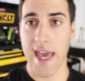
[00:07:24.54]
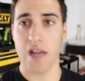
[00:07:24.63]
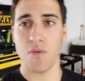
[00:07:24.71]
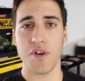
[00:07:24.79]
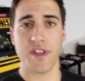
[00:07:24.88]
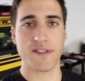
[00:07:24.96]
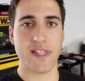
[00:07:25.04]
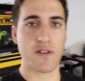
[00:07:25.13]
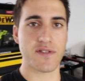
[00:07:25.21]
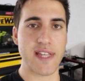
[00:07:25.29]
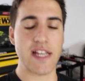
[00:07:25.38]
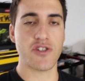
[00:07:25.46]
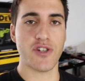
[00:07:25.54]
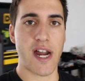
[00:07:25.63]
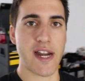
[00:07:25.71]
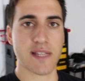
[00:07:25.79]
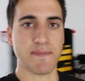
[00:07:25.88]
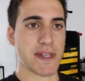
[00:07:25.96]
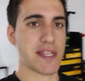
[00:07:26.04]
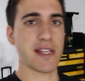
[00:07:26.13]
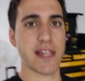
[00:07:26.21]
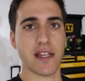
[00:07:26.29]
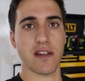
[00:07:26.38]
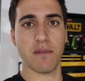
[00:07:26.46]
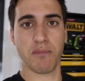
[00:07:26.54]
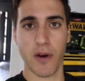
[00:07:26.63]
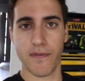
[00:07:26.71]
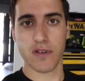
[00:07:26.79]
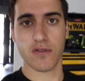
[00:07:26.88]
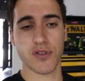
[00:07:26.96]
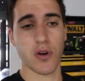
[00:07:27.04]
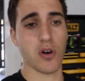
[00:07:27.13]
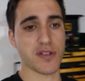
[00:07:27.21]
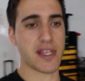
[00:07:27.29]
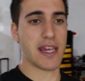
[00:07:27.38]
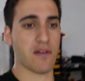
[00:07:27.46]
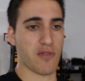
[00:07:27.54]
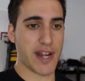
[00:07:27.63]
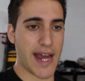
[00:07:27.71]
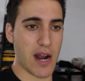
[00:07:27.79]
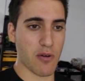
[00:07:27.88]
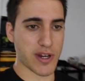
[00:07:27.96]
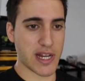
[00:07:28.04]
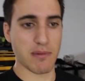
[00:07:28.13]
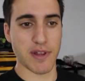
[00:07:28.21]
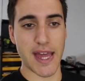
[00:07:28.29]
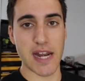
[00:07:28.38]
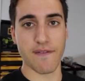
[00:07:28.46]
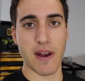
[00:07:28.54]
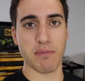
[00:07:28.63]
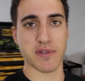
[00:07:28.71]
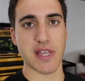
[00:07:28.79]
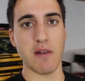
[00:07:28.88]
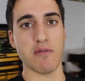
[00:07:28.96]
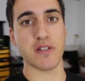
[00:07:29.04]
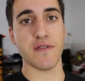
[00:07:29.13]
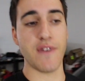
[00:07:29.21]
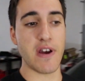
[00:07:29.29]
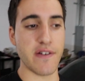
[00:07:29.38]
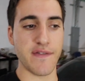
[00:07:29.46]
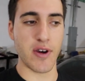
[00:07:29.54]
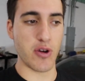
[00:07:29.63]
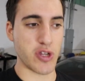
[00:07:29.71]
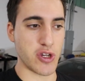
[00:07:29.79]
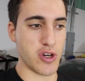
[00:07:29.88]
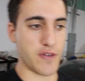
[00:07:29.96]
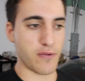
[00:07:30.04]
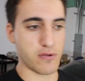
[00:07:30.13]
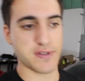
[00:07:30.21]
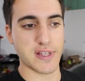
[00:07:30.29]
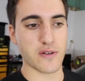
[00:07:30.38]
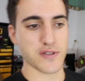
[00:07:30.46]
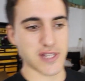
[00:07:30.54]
And with a single stage, you're not expecting to get perfect results, and right now we're getting about 95%, which is very, very good for a single